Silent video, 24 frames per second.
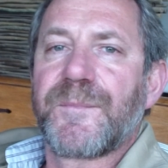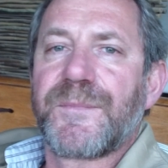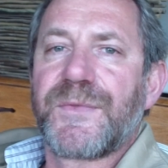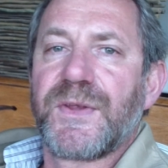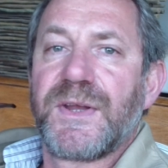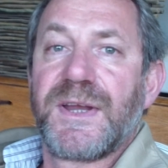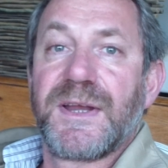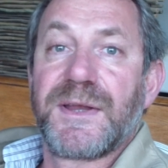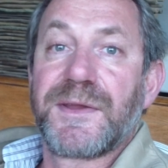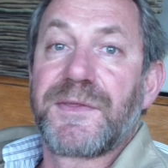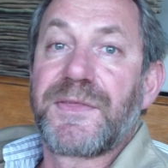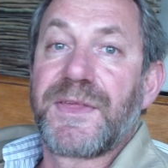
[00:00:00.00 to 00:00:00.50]
you
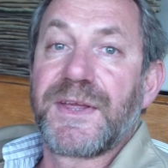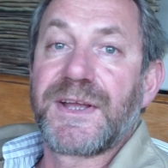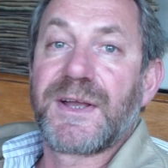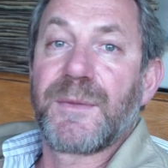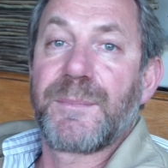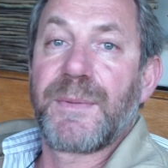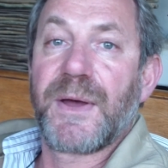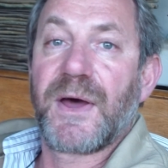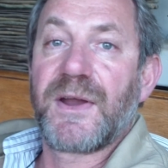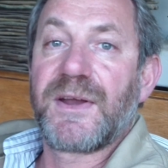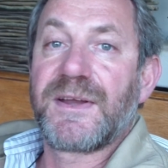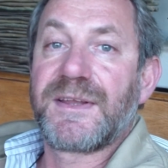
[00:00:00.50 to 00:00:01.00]
need to think
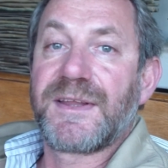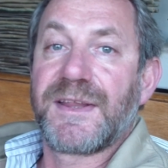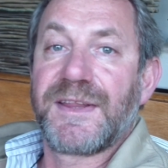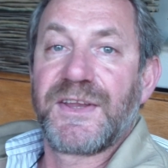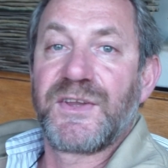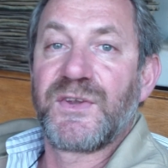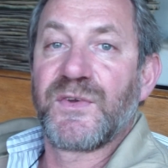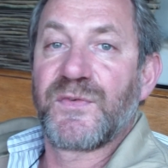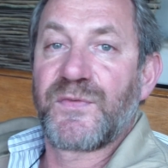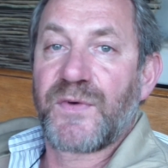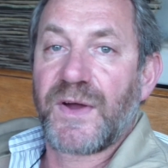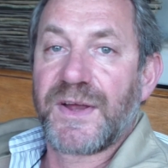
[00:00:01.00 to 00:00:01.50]
about it and
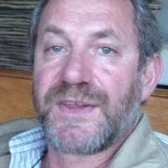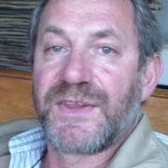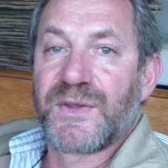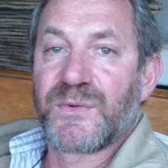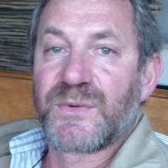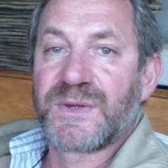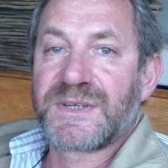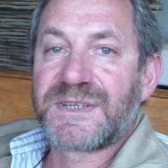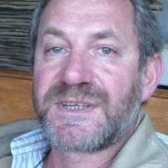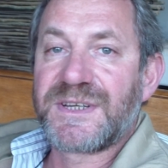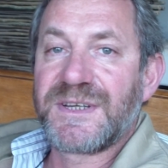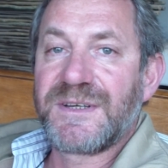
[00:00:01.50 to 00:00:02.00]
then you find the
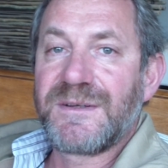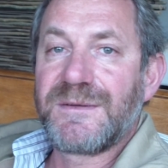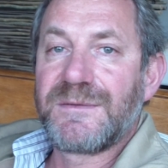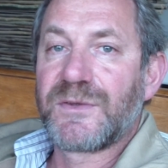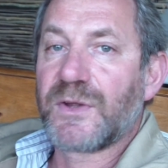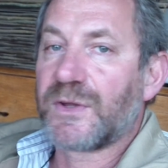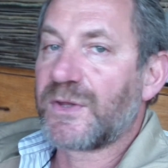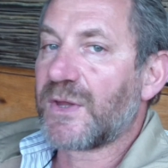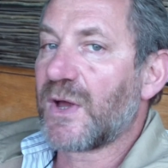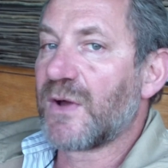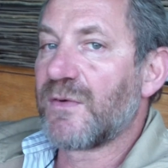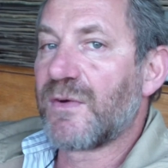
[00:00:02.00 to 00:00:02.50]
whiskey,
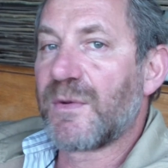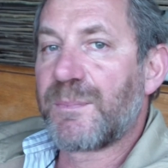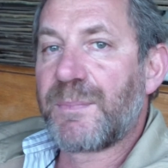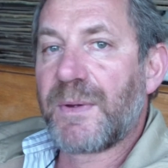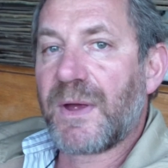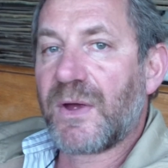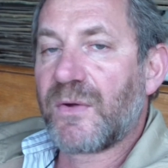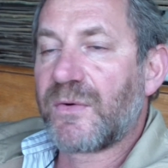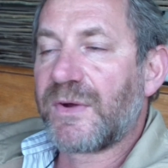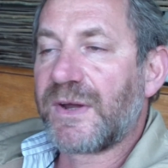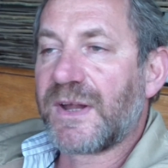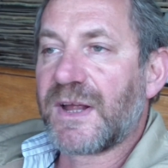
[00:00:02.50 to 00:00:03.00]
not
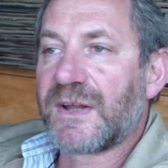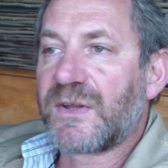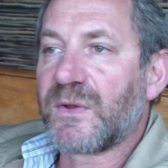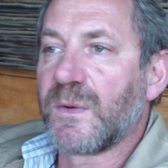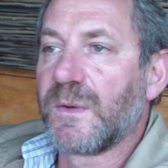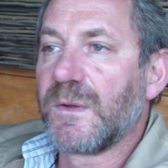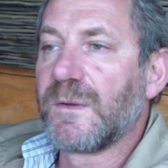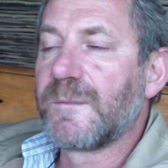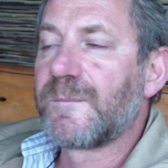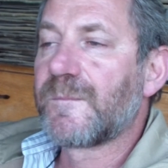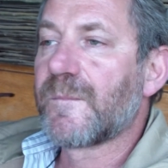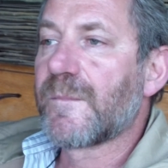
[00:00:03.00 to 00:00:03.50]
overpowering at
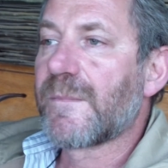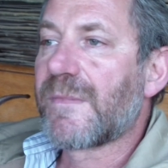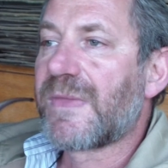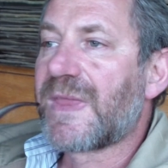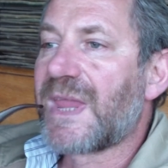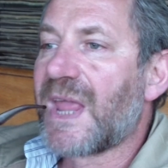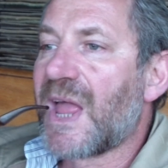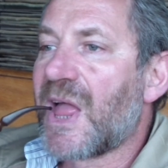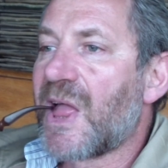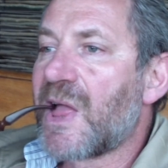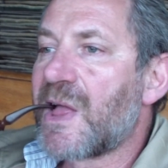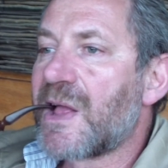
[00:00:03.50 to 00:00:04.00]
all,
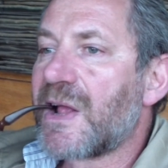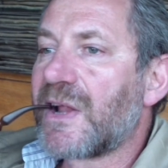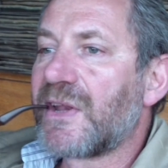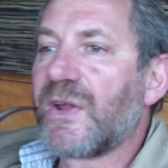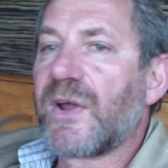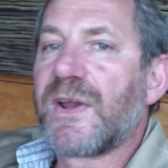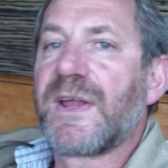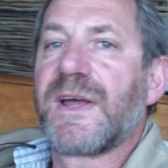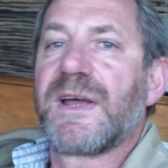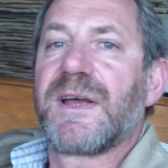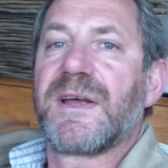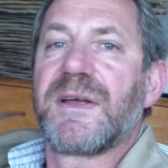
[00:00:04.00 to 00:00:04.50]

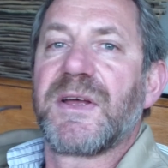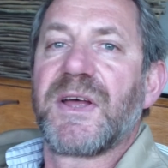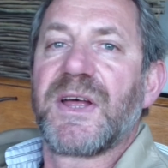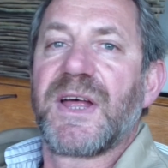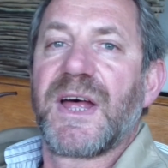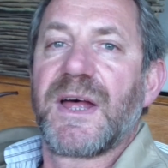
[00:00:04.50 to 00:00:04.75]
not a